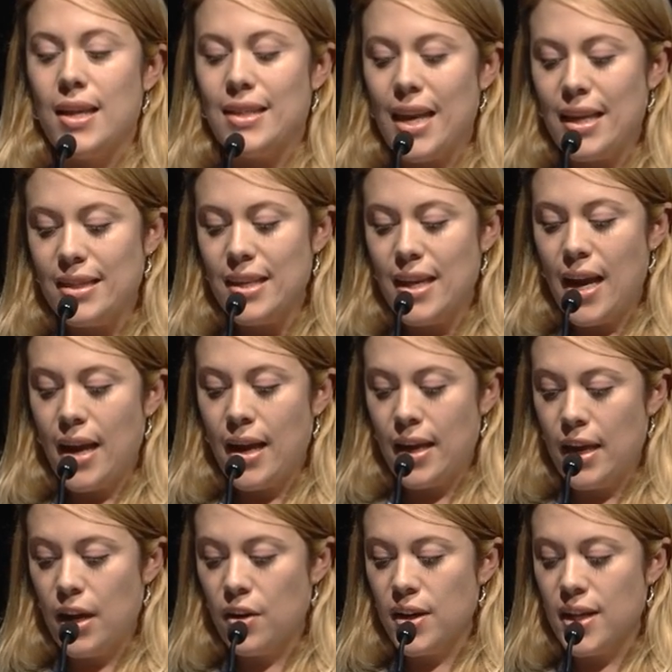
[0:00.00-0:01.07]
The idea
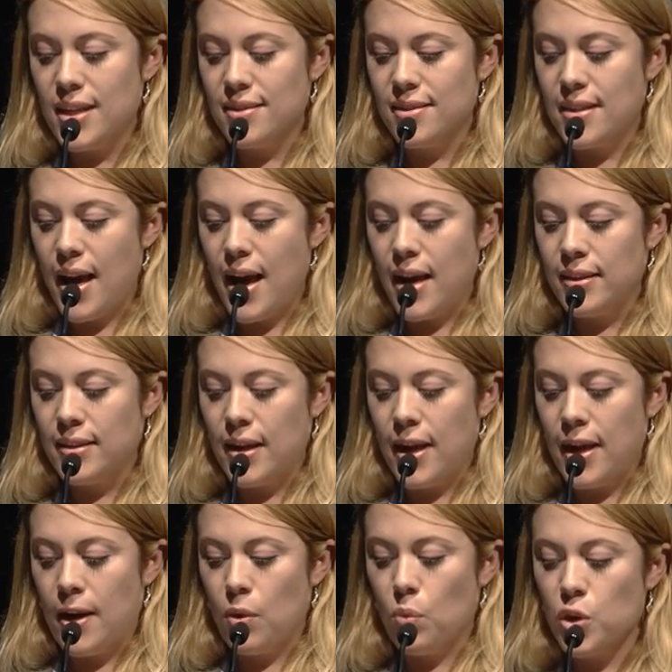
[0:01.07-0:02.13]
here is that
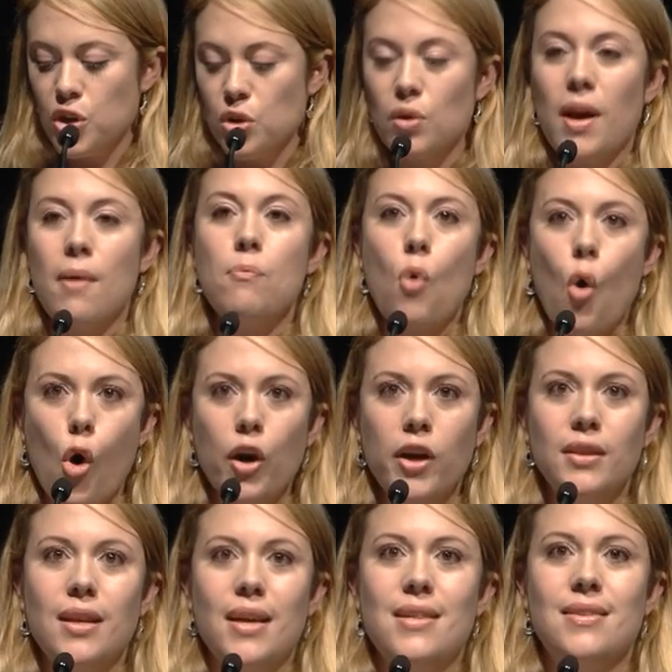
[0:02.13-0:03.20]
we should
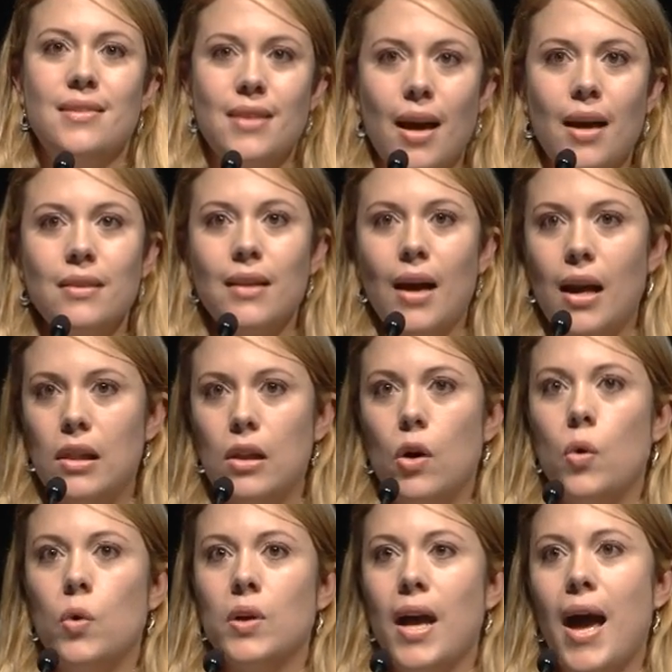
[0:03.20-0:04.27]
avoid a
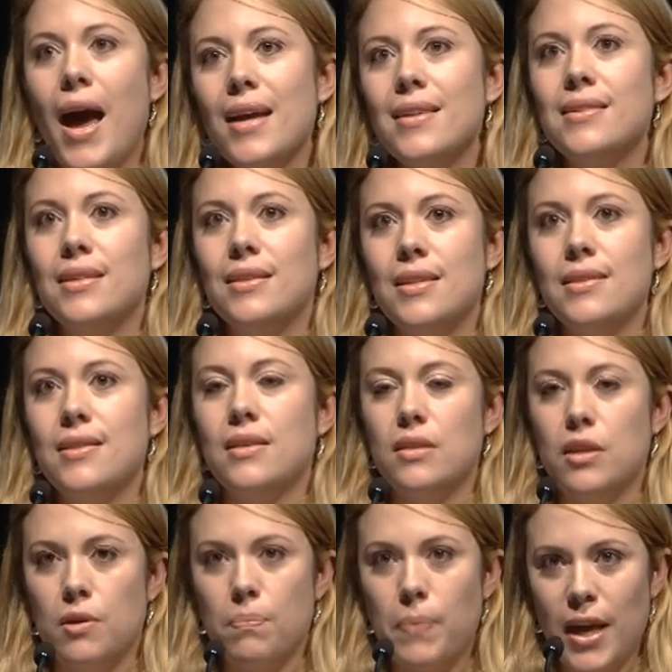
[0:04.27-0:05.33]
stand-alone ICTs
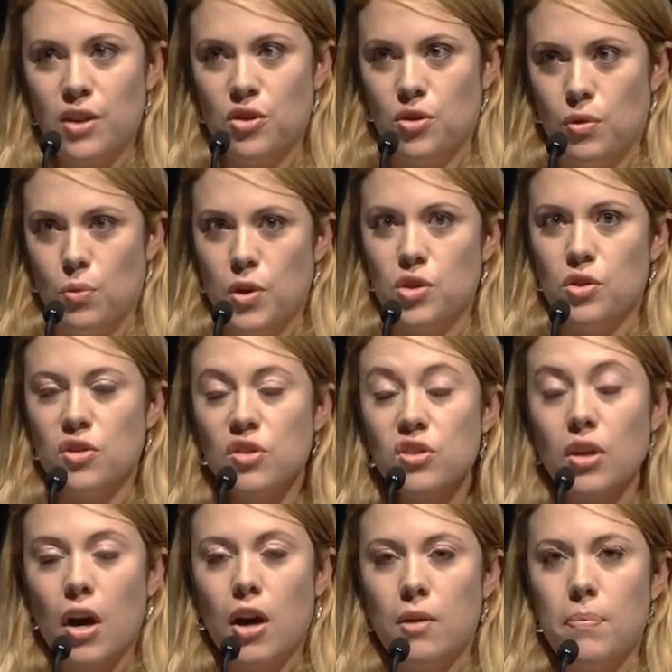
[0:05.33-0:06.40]
intervention. We should
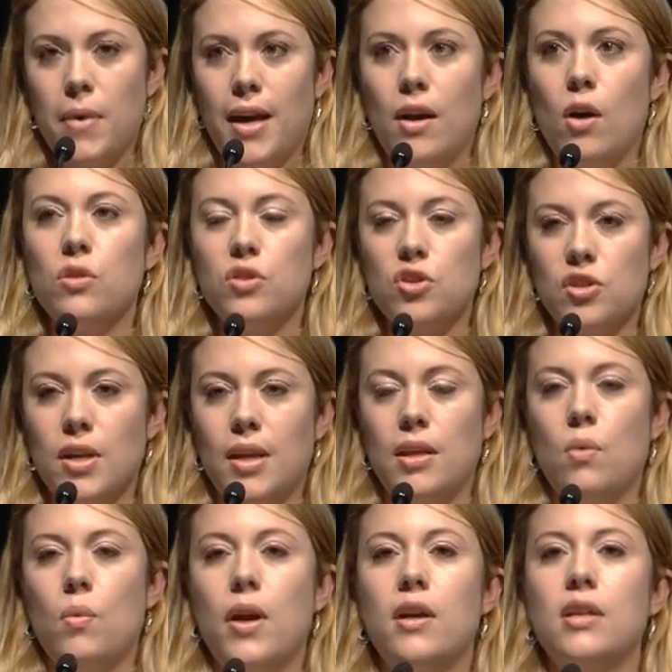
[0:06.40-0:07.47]
start by
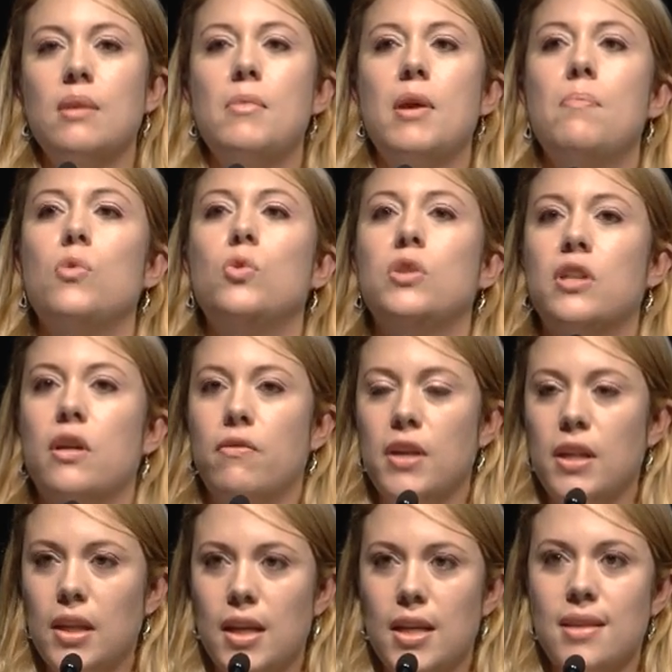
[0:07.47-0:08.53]
understanding what are the main
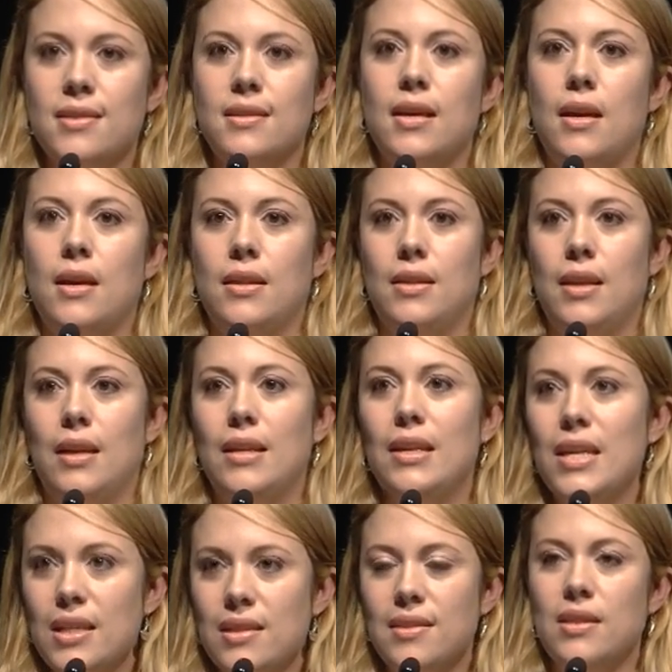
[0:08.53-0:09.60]
vulnerabilities, the
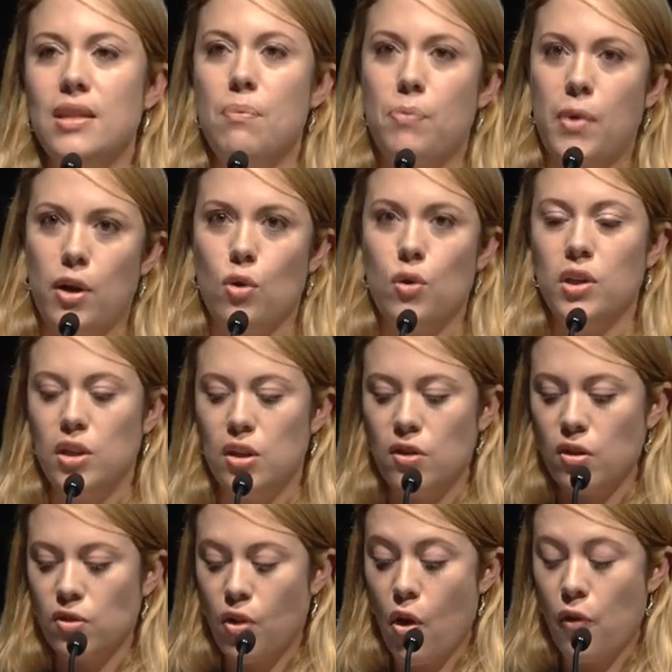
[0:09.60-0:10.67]
needs and the
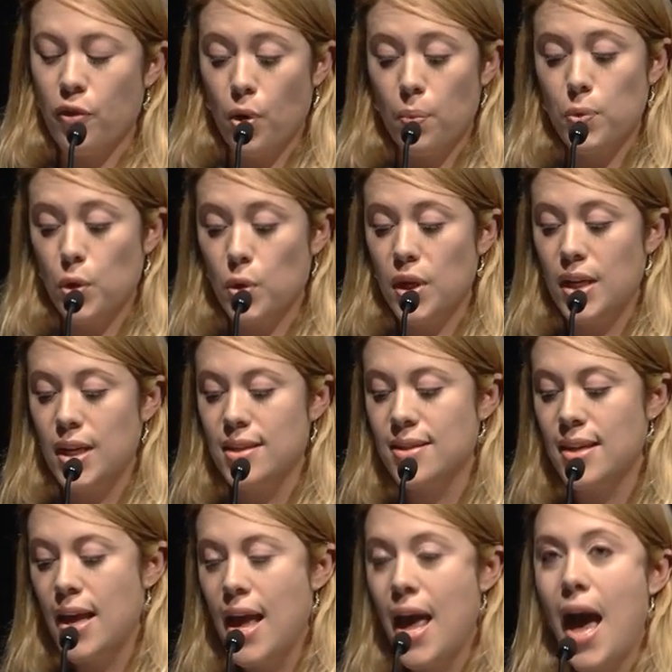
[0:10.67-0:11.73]
priorities of
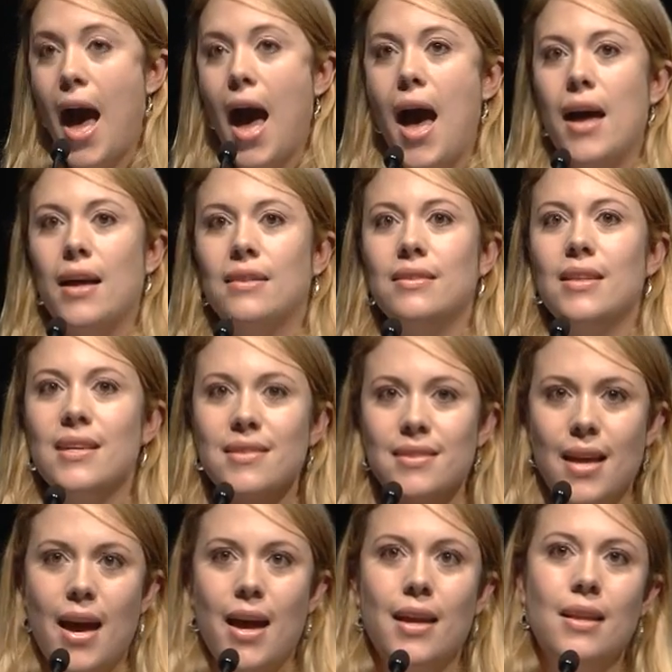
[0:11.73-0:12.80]
communities, and
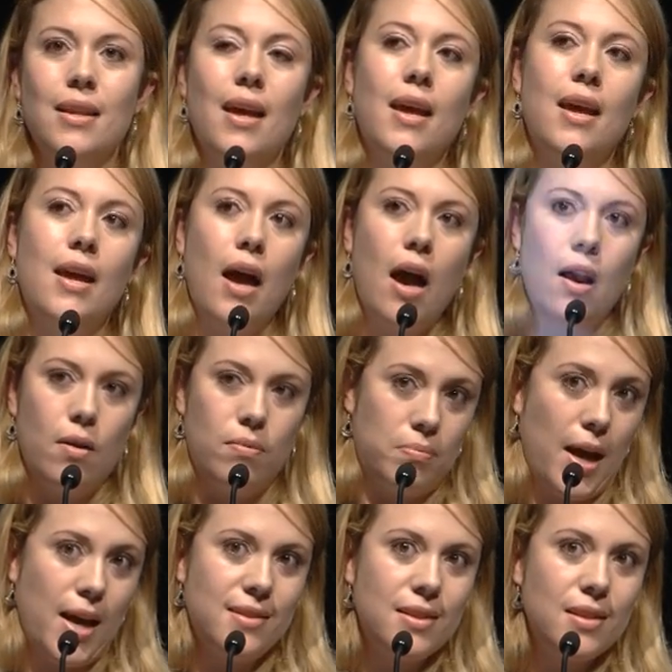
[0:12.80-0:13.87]
design
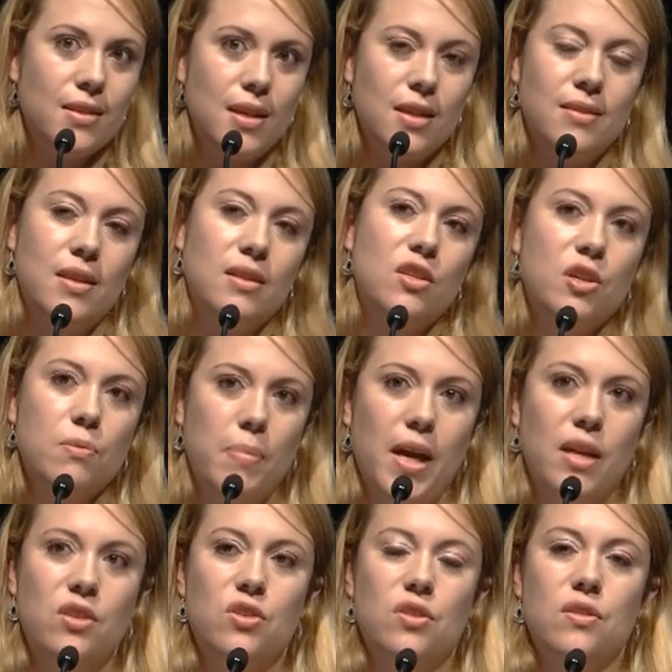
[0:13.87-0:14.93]
ICTs
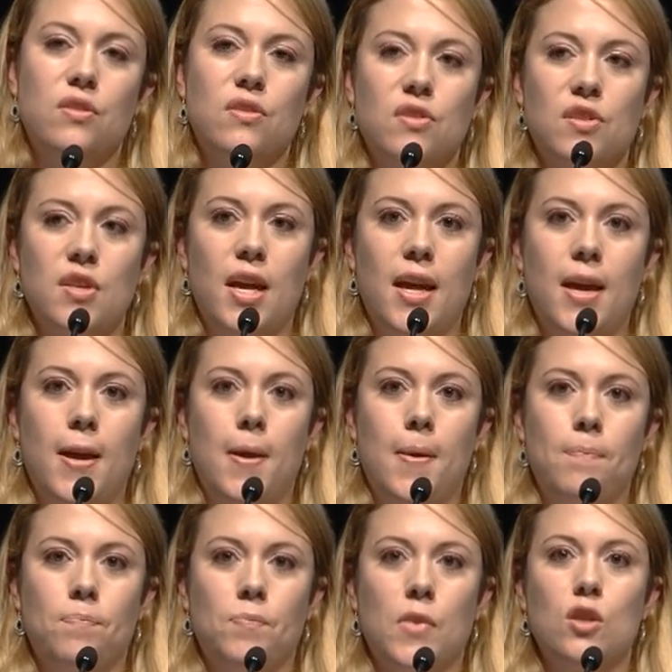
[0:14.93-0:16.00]
interventions
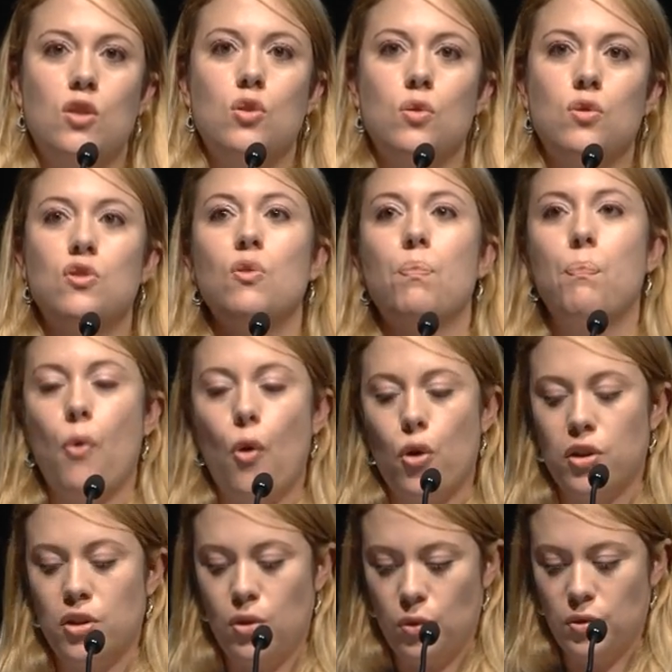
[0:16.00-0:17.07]
to
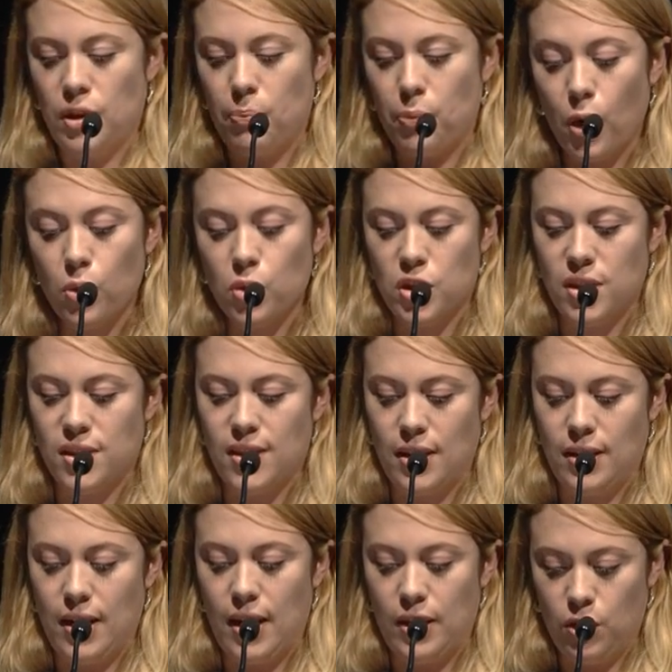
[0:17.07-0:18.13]
support those approaches
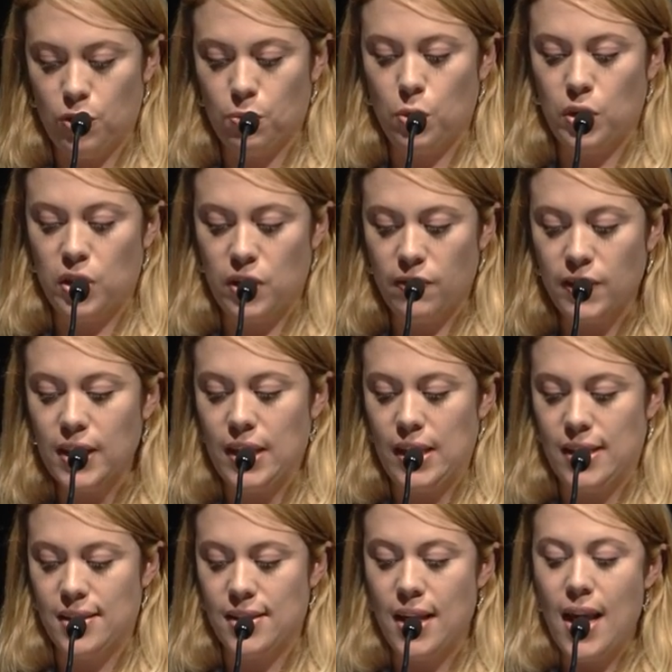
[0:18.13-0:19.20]
and those
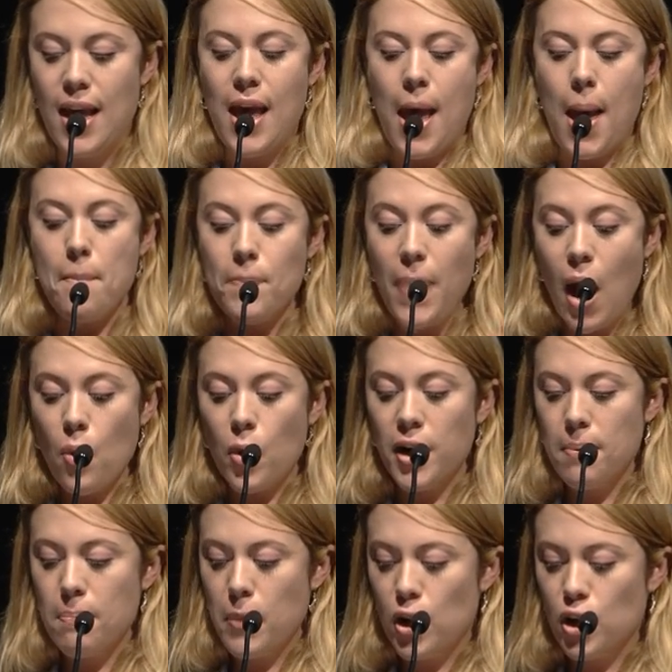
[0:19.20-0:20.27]
vulnerabilities. Empower
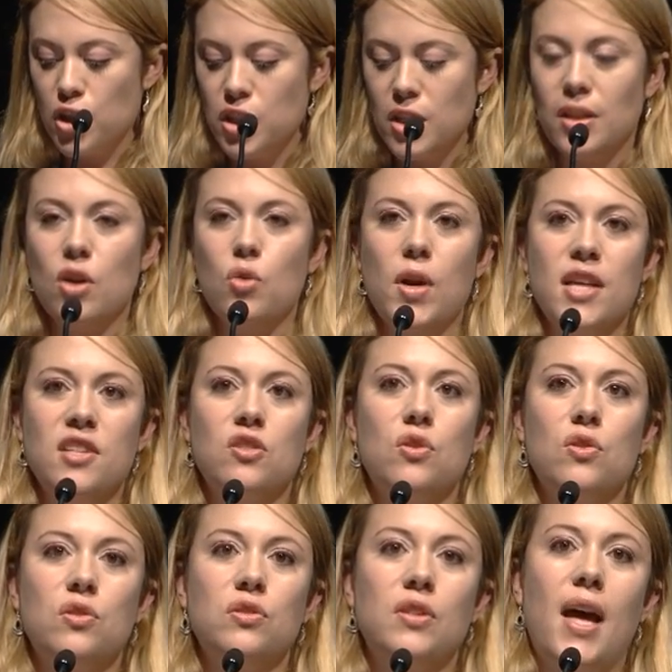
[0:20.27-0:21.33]
emerging
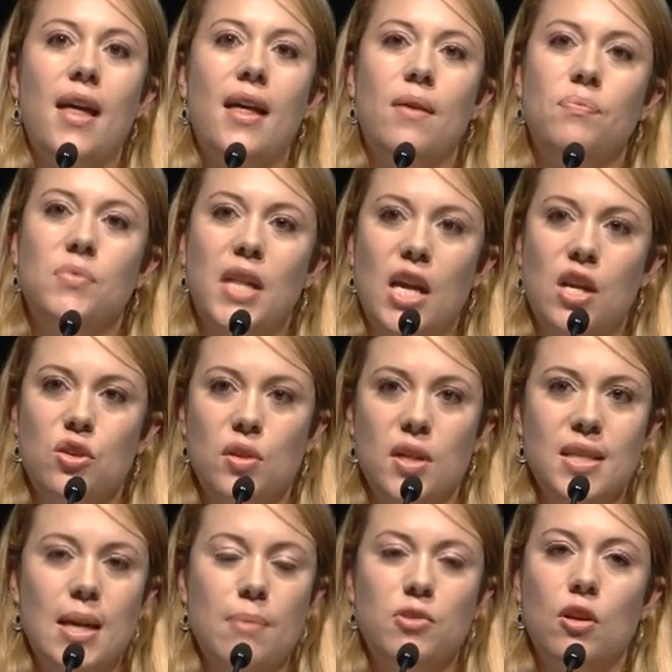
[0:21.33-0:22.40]
grassroots adaptation
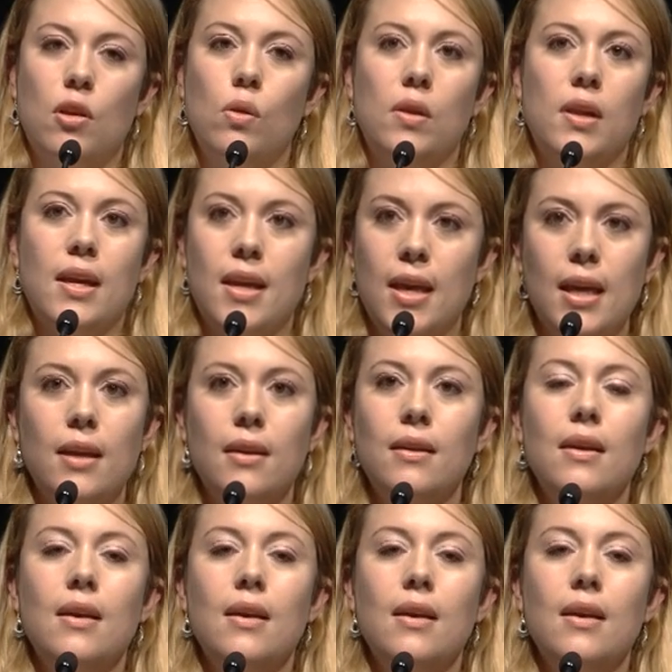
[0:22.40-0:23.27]
is absolutely key.